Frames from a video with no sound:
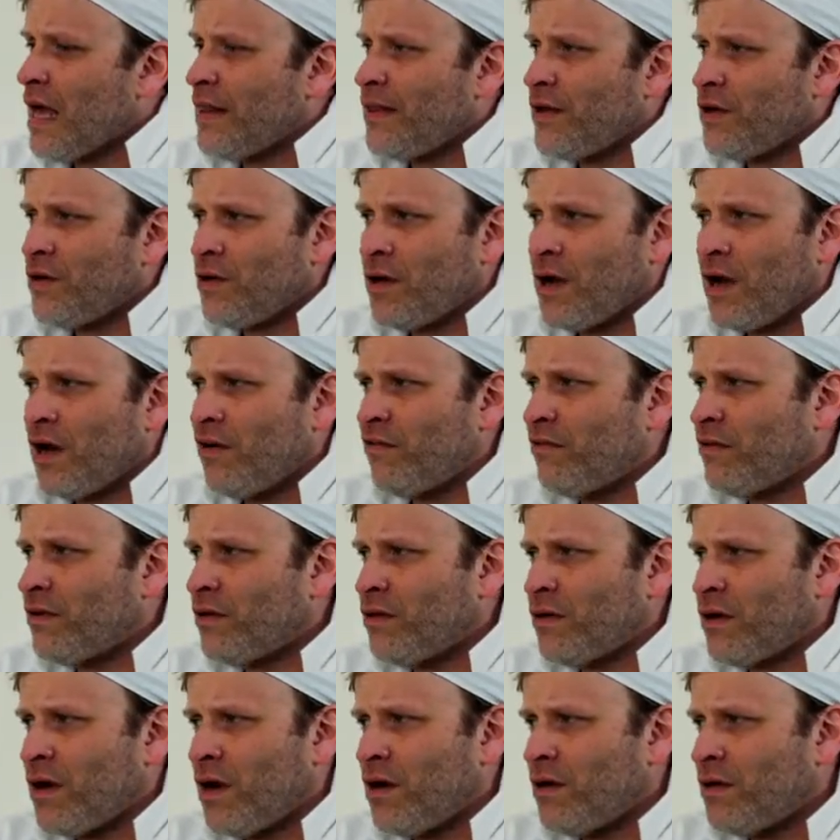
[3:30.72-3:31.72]
And then you colour,
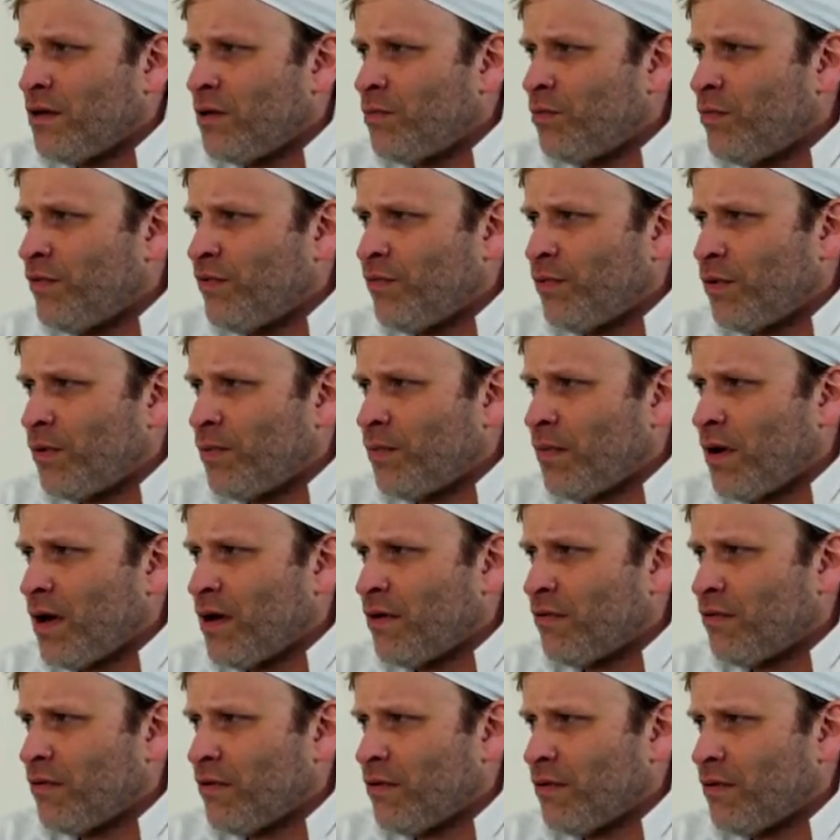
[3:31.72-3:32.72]
you colour them with what,
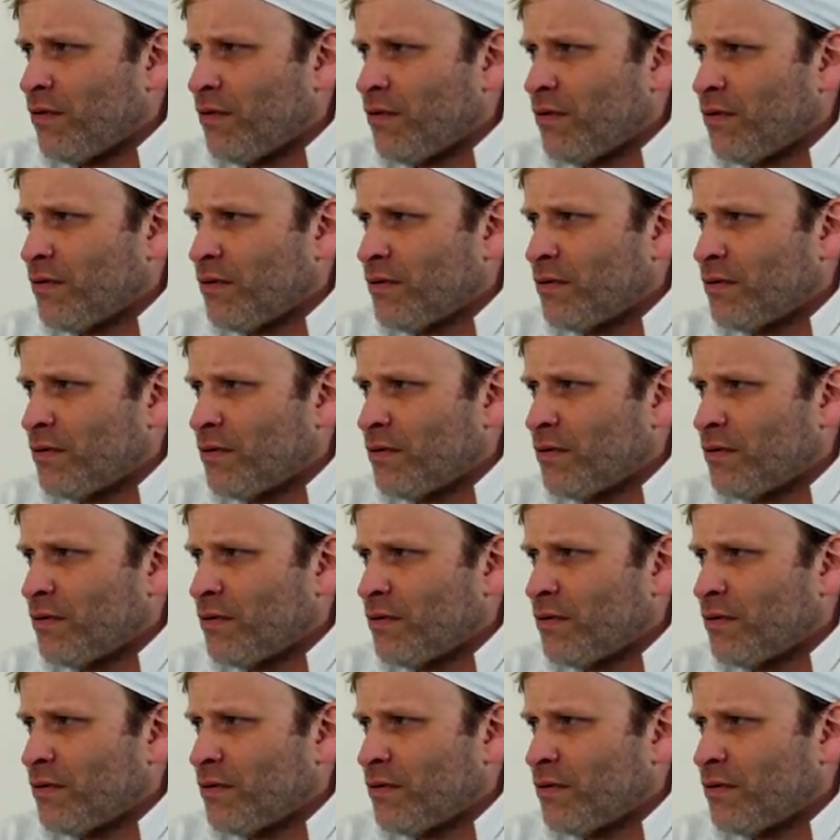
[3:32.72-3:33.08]
micro?